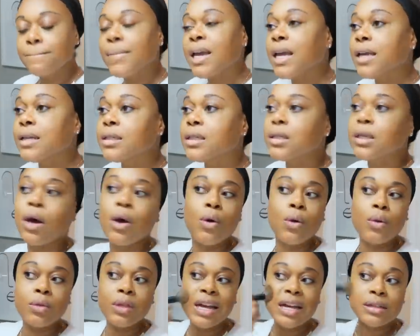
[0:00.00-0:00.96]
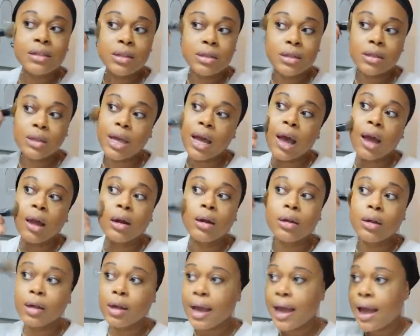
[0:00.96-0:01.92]
And so that's kind
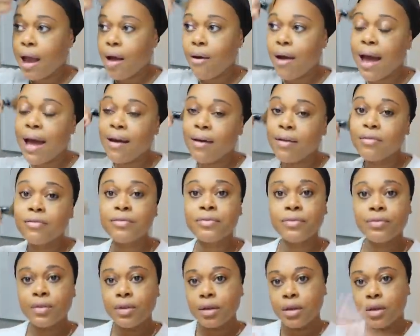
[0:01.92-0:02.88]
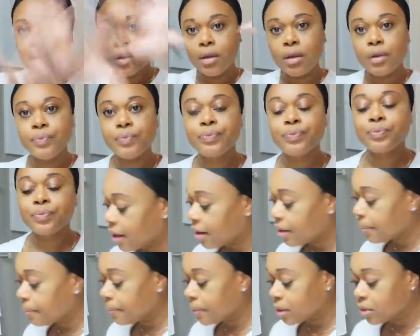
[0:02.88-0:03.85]
of how I've
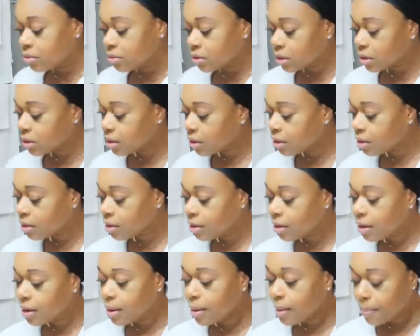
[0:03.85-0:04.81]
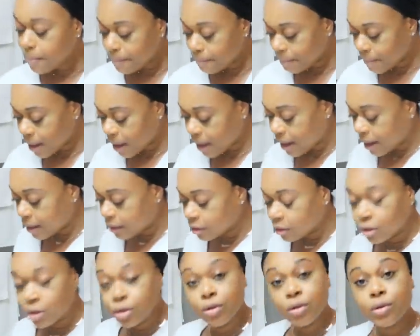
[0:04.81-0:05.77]
kind of built my
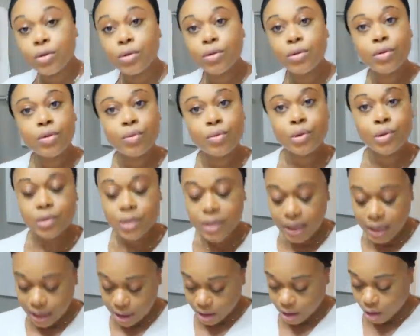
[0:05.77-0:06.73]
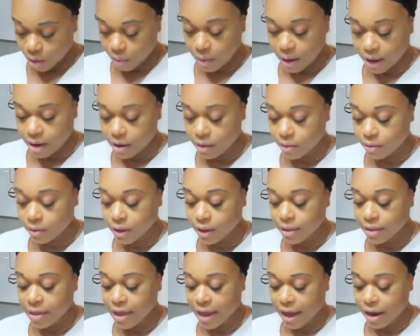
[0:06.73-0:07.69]
little routine
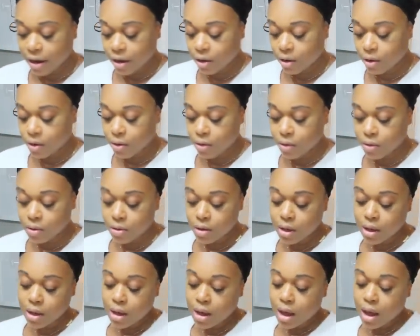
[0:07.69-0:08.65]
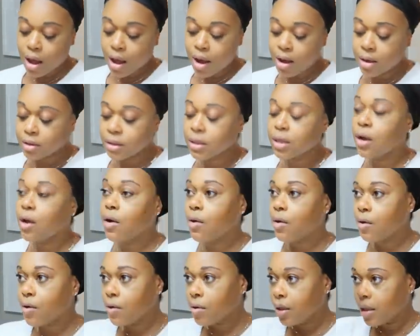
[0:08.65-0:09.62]
around that goal.
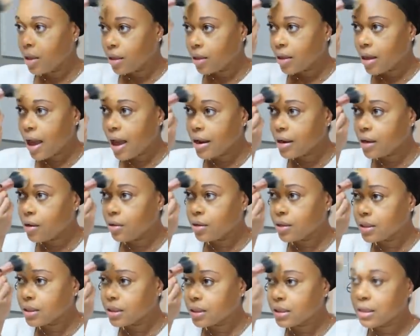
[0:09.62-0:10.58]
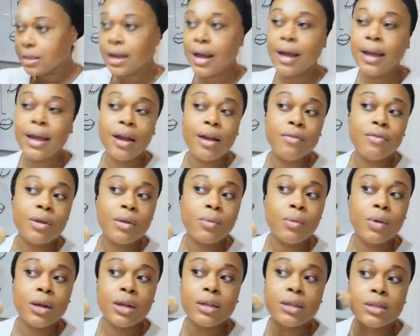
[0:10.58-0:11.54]
Also, I know this is not
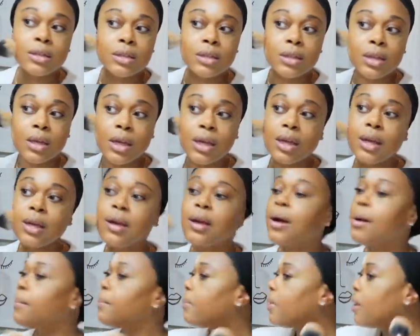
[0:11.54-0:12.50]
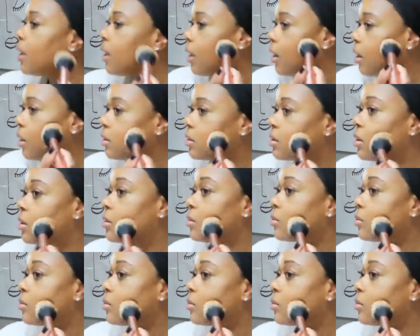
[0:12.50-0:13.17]
everyone's thing, but